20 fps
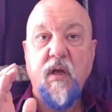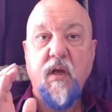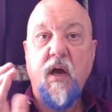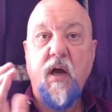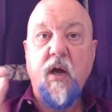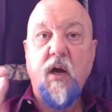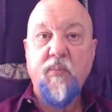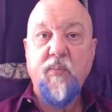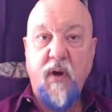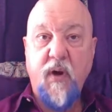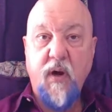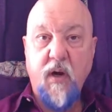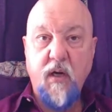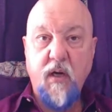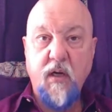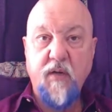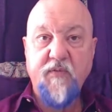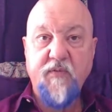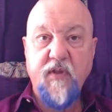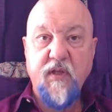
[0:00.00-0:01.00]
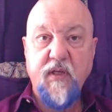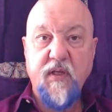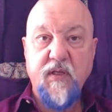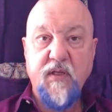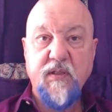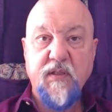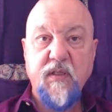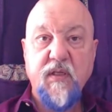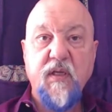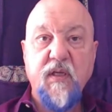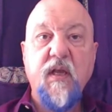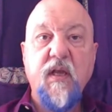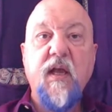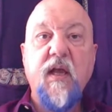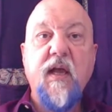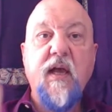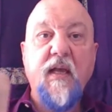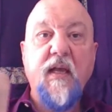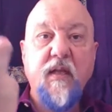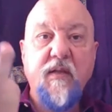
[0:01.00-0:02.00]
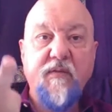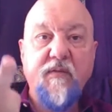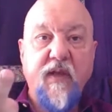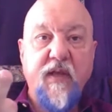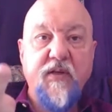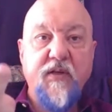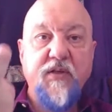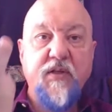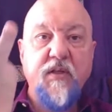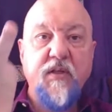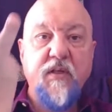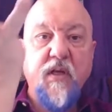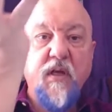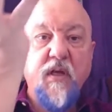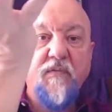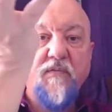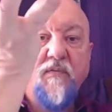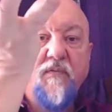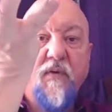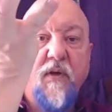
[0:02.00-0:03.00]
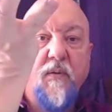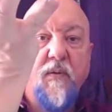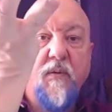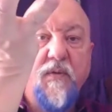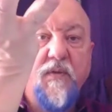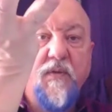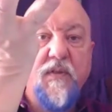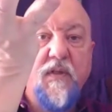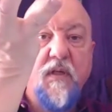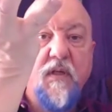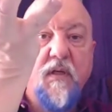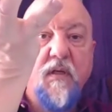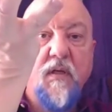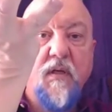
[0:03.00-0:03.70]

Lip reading: are part of this elevation of frequency,